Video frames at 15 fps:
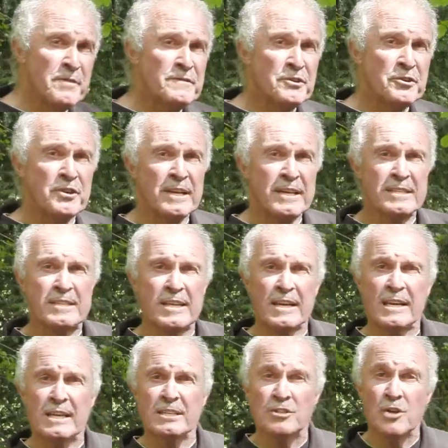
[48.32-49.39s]
of trees that
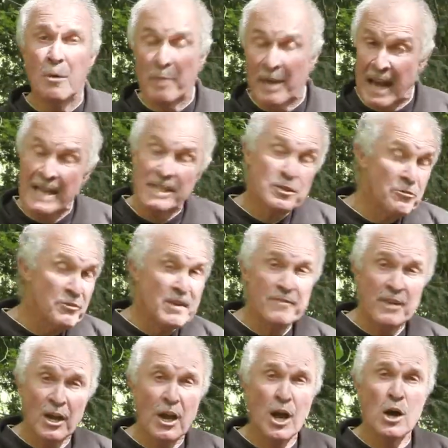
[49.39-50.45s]
can dominate or
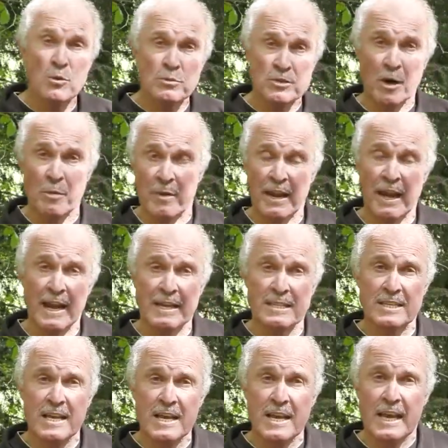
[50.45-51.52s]
even co-dominate
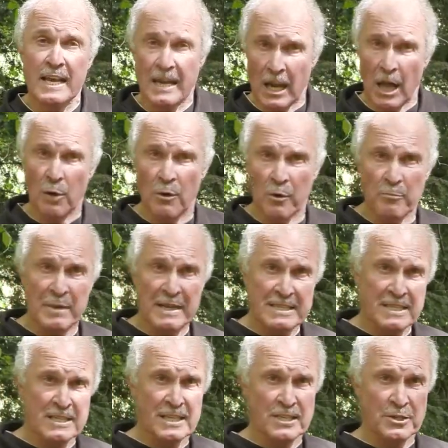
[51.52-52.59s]
in lowland mixed
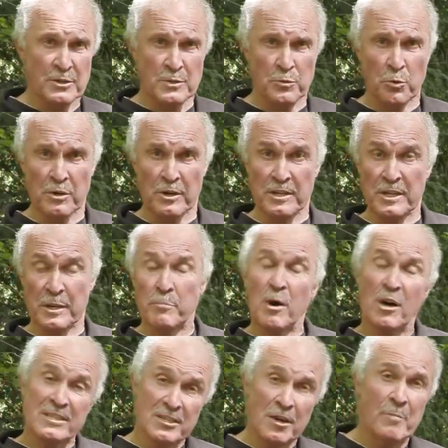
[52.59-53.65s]
deciduous woodland, and
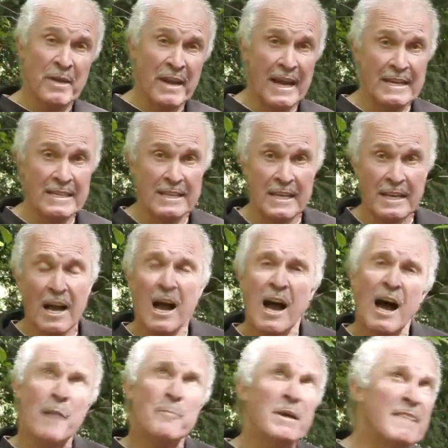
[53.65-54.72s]
by dominating
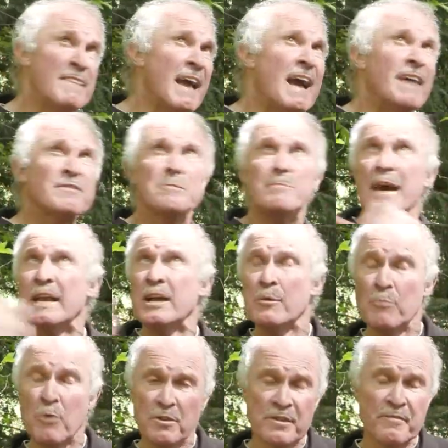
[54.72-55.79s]
I mean they have to make up
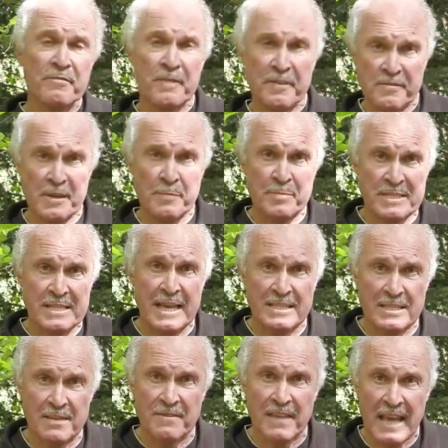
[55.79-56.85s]
more than
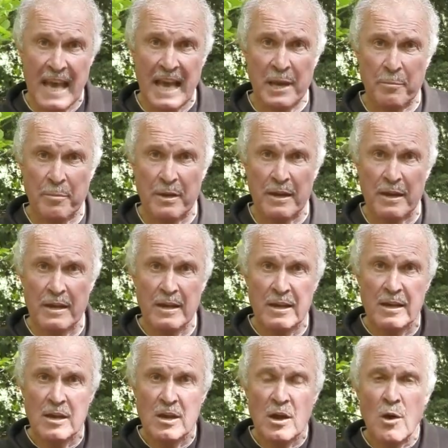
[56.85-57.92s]
50% of the canopy.
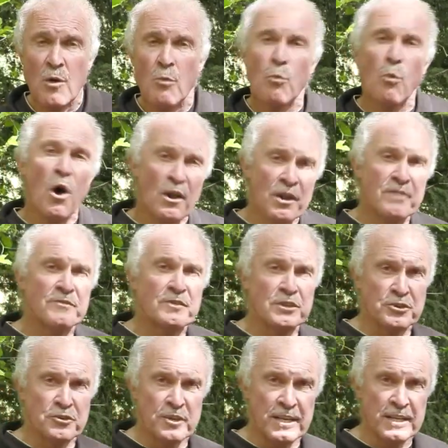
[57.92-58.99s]
One of the
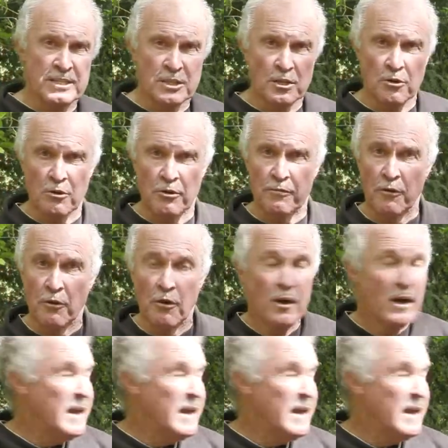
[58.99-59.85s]
trees to look for